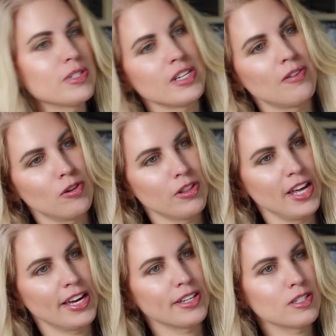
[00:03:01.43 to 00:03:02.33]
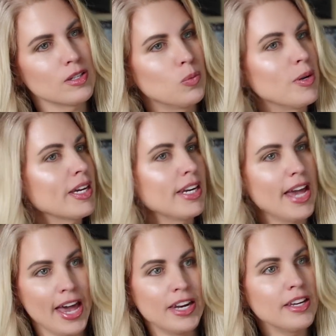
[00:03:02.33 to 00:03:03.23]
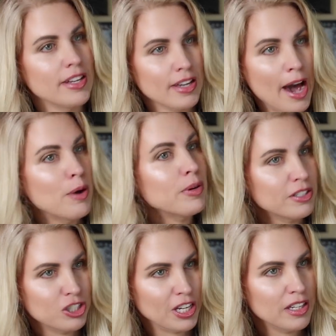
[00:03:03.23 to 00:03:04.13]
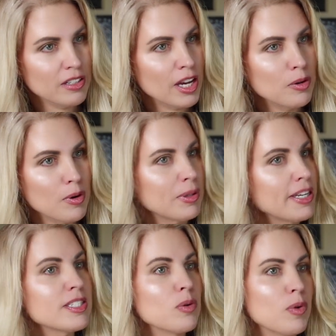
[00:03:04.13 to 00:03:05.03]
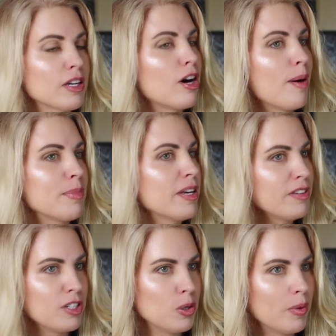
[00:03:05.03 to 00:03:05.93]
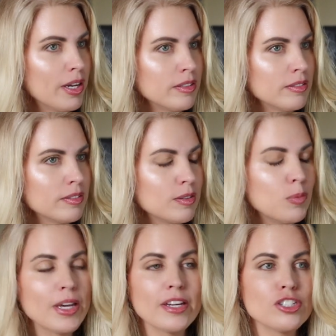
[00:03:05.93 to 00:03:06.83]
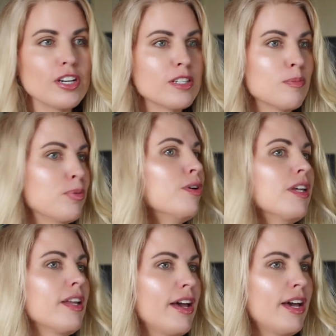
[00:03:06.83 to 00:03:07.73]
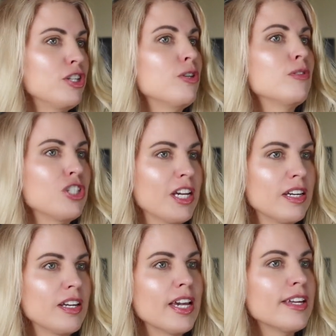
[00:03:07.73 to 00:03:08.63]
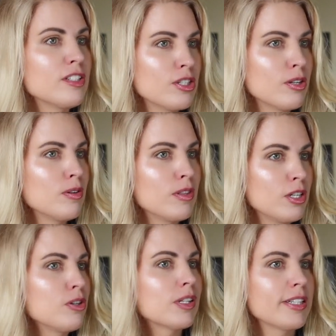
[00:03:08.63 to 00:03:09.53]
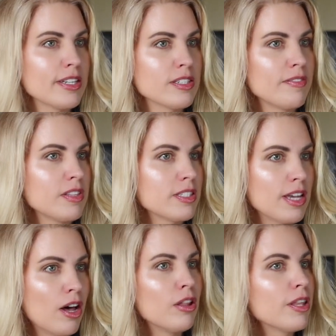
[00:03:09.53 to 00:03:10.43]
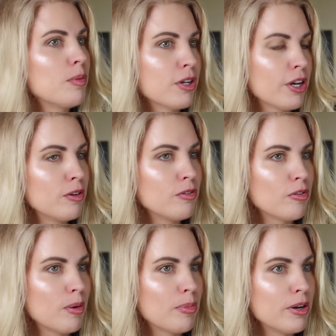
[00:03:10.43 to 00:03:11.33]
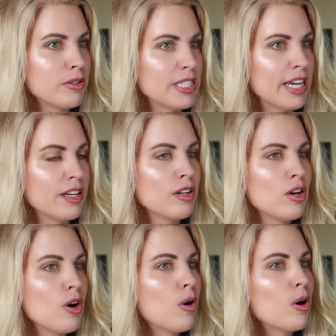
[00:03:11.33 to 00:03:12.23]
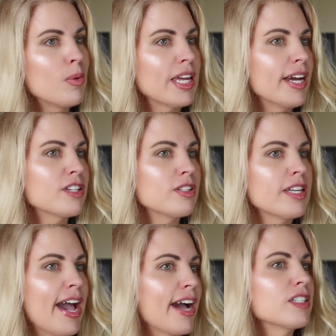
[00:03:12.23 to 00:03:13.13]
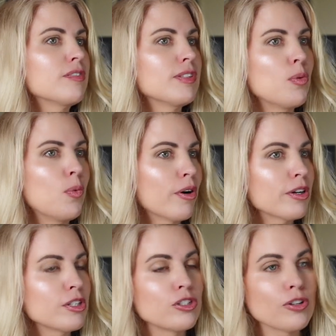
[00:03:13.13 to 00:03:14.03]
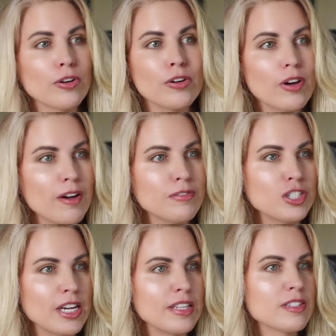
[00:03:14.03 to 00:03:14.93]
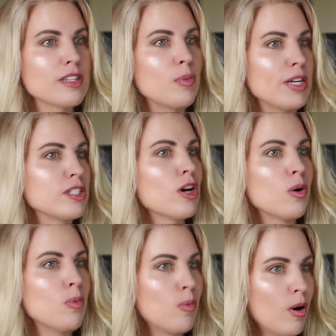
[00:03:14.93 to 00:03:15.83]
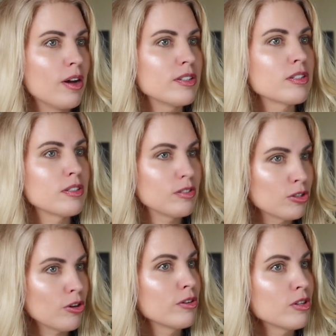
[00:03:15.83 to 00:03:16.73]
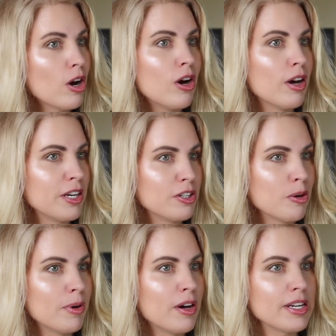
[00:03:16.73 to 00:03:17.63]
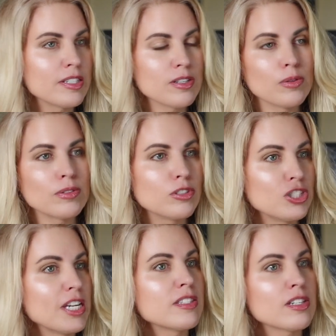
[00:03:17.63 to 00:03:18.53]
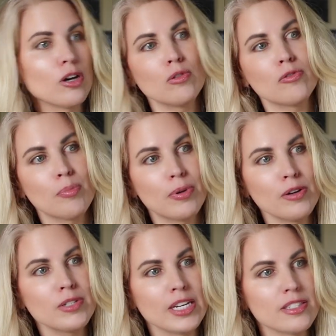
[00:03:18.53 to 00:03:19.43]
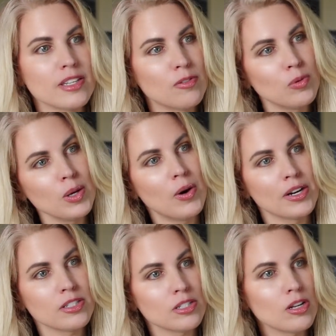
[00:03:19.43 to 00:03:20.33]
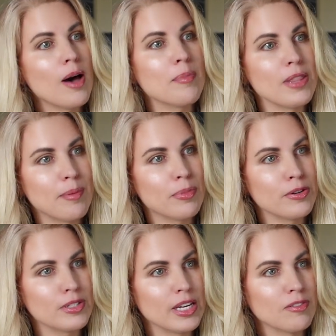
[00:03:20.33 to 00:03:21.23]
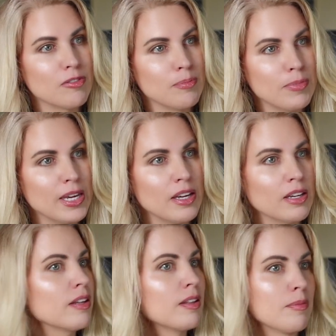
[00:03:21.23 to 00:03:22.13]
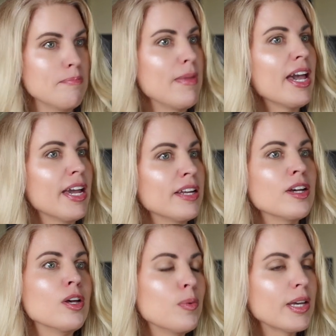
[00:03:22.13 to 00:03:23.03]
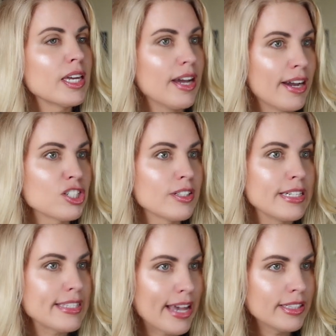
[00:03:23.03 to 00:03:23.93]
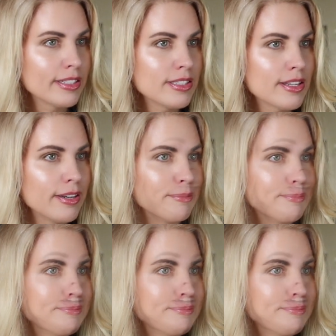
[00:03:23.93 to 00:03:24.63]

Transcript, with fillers: several things. We can edit out a gene and replace it with a copy of a new one we could just put a new gene into the nucleus of the cell that will code for a protein, or we can actually actively work to turn off genes that we don't want turned on in your body. So genes code for proteins, and if we want to stop that protein from being made, we can actually silence it.